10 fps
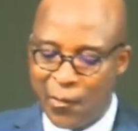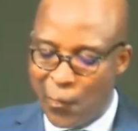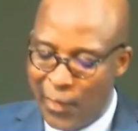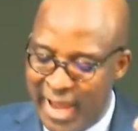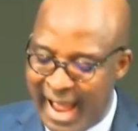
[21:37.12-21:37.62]

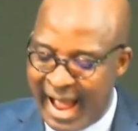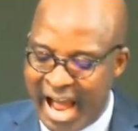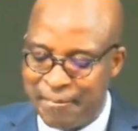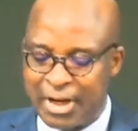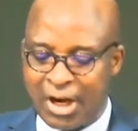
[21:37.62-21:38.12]
we
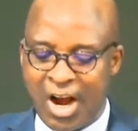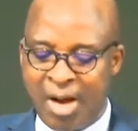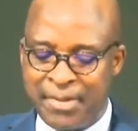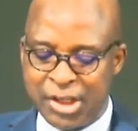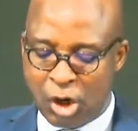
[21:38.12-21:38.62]
have
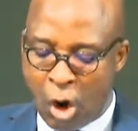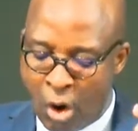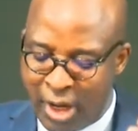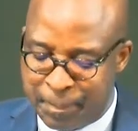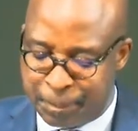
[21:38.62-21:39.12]
become this
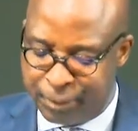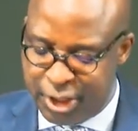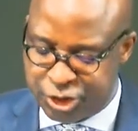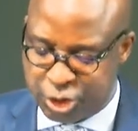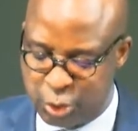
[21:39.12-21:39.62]
holy
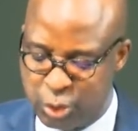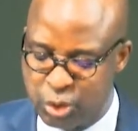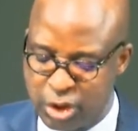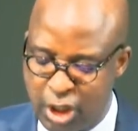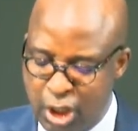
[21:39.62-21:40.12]
priesthood